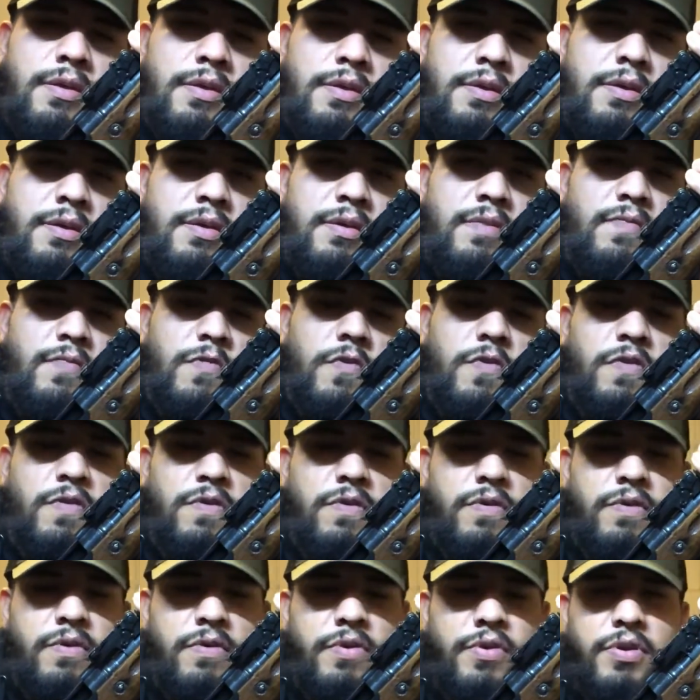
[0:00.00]
Um,
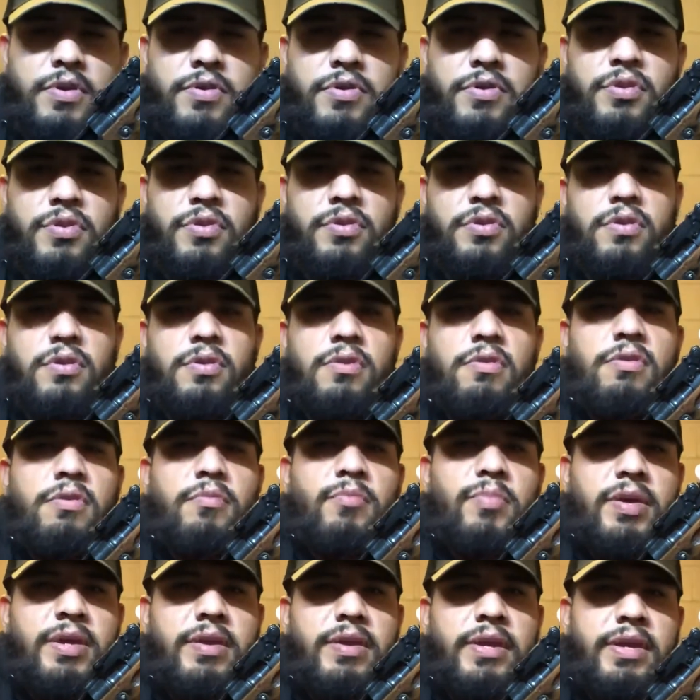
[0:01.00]
or, you know, you could load it
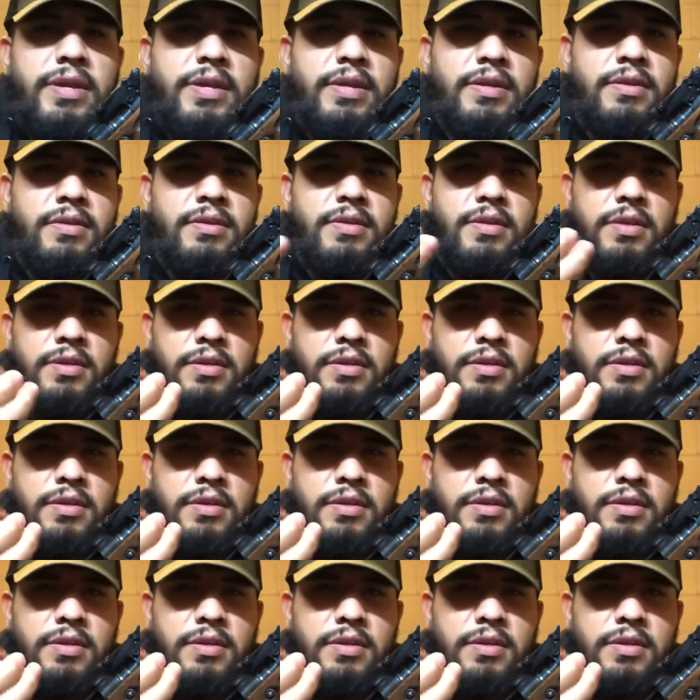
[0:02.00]
by hand